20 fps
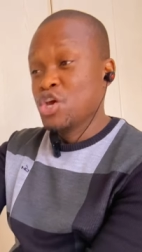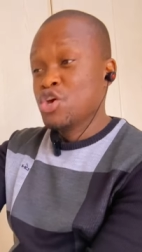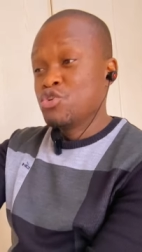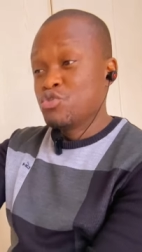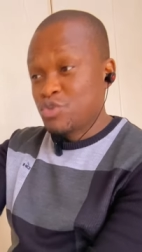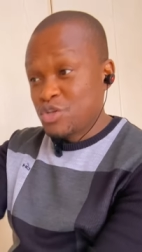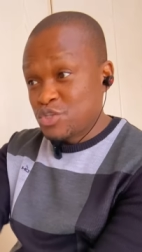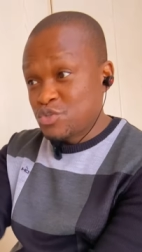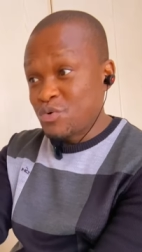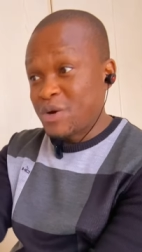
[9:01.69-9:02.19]

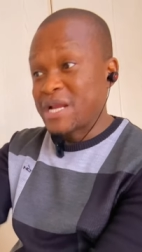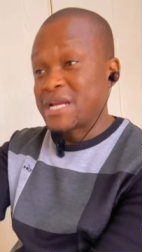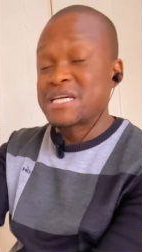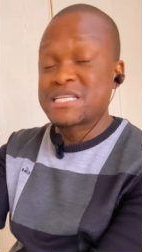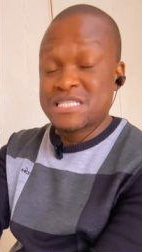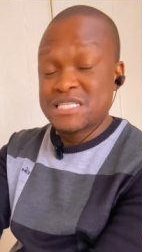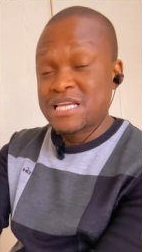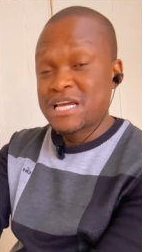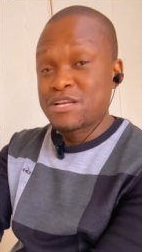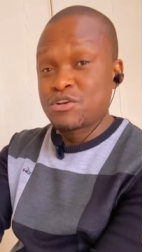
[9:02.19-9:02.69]
You need to
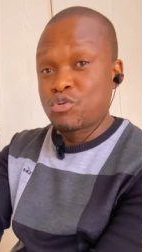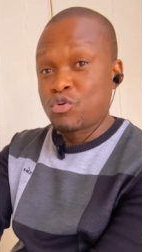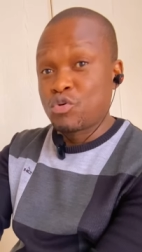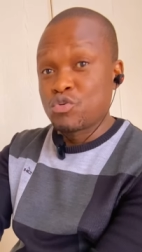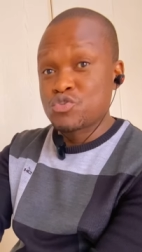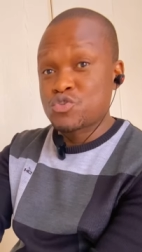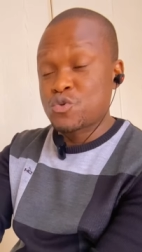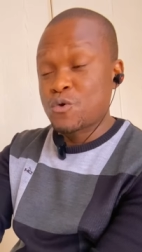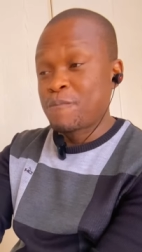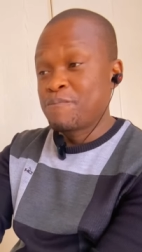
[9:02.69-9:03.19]
understand
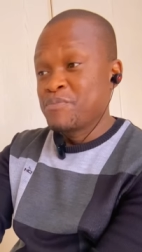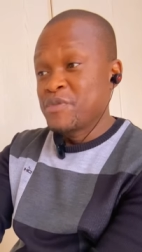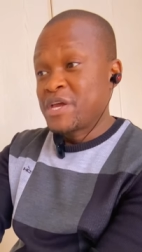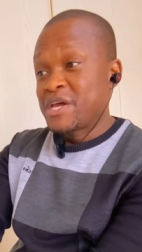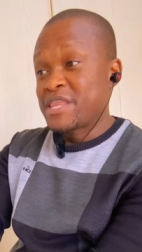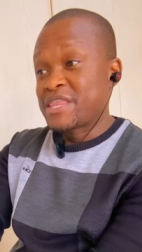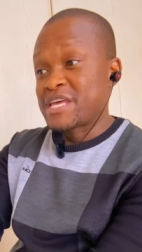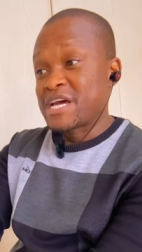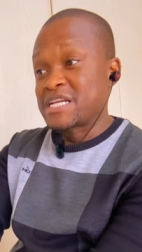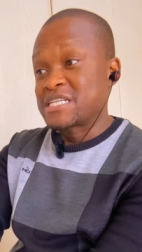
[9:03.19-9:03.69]
also
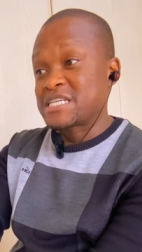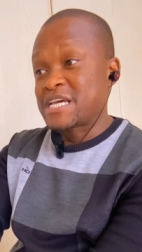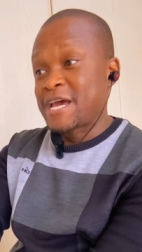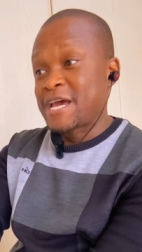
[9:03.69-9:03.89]
that